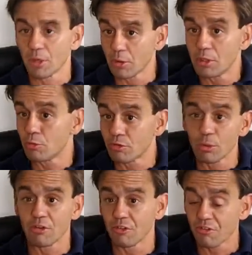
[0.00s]
Now he was
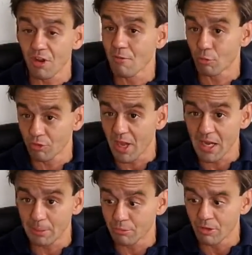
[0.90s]
arrested several
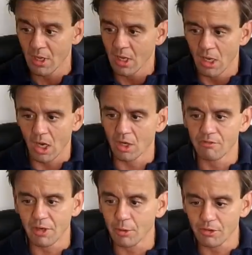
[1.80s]
times
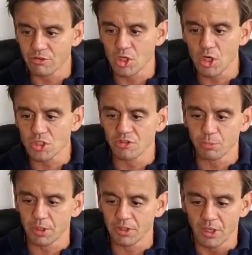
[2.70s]
on various charges,
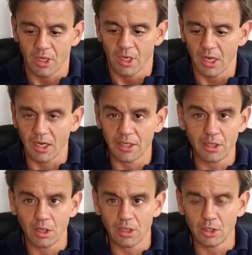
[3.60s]
but
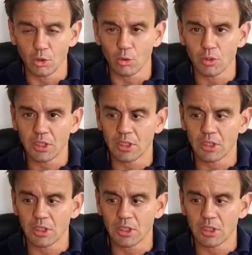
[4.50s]
uh, you know,